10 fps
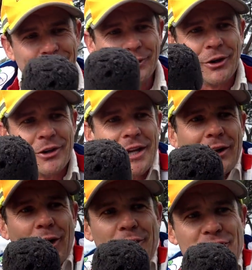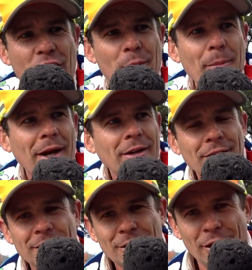Or a neon orange helmet, man.
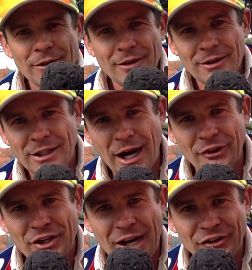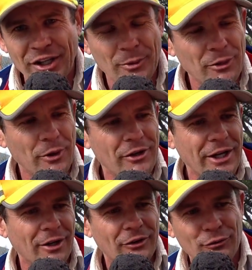Like, cars can't see you when you're wearing
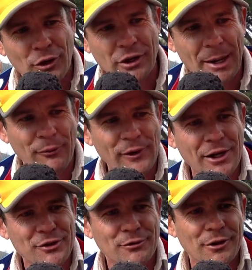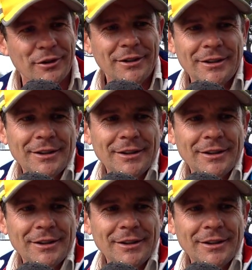neon. It's really camouflage on the road.